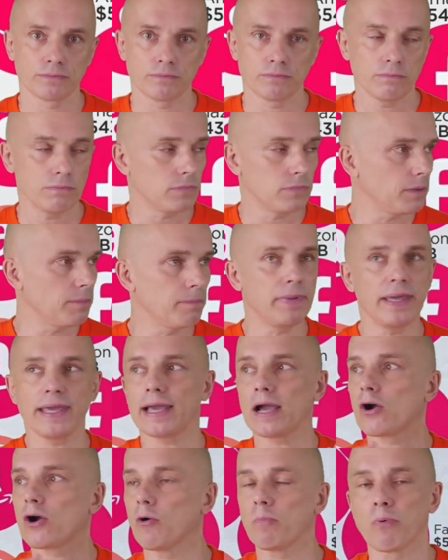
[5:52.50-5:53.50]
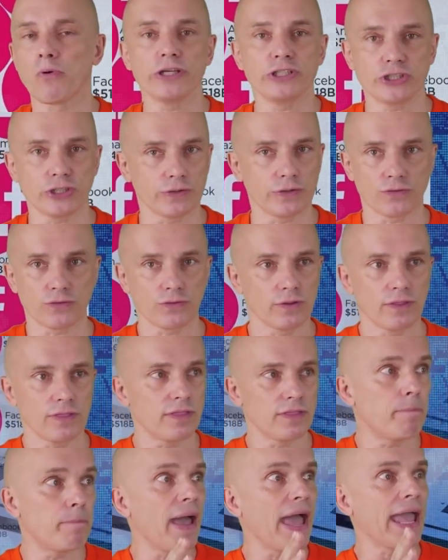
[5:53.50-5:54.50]
The mega corporations,
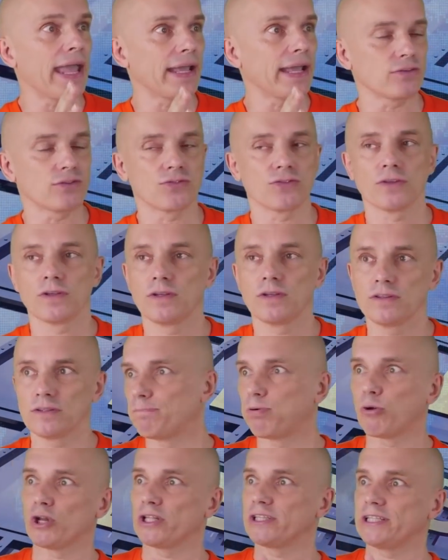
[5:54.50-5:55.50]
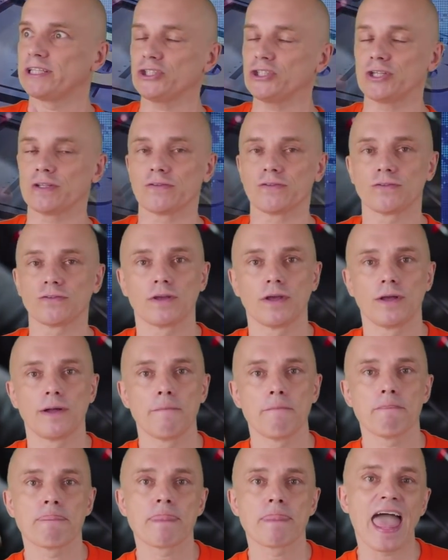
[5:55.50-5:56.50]
the banks, the politicians,
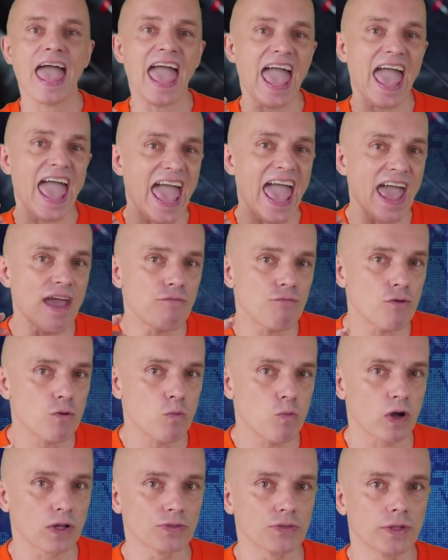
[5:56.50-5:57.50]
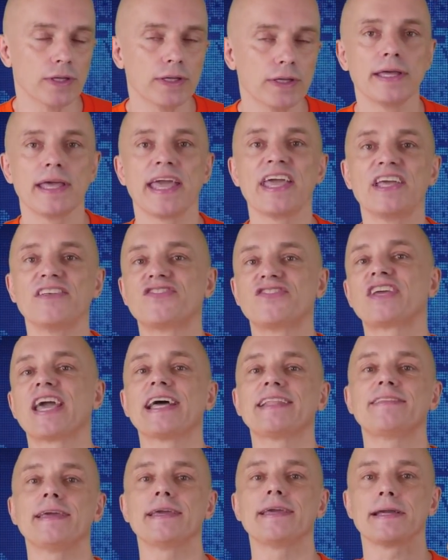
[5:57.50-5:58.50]
everyone is
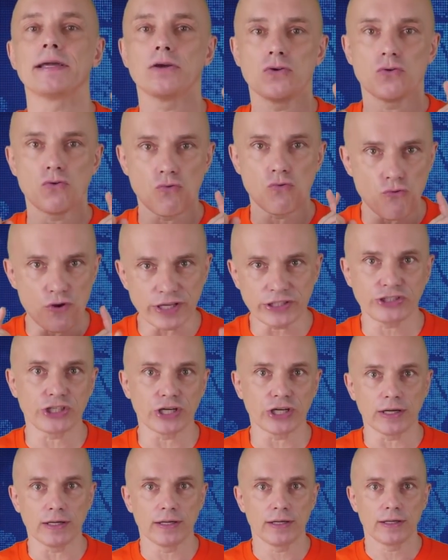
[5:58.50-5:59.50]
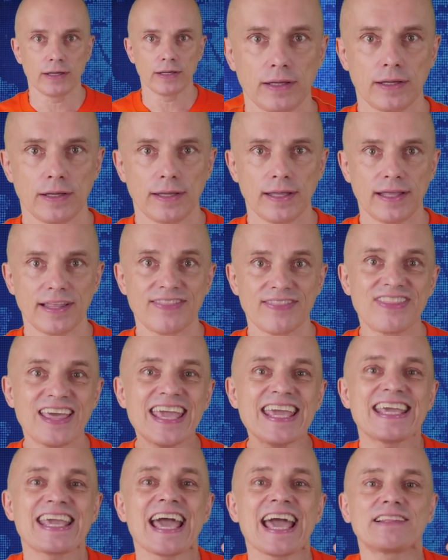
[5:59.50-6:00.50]
getting richer. They
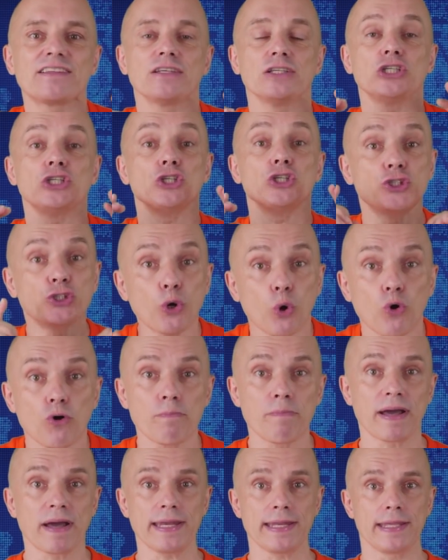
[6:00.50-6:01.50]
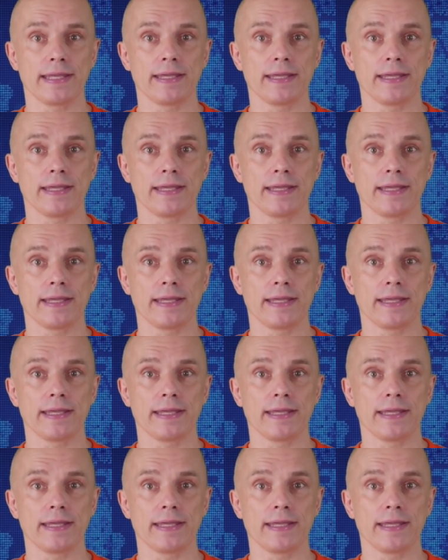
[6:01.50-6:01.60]
get your money.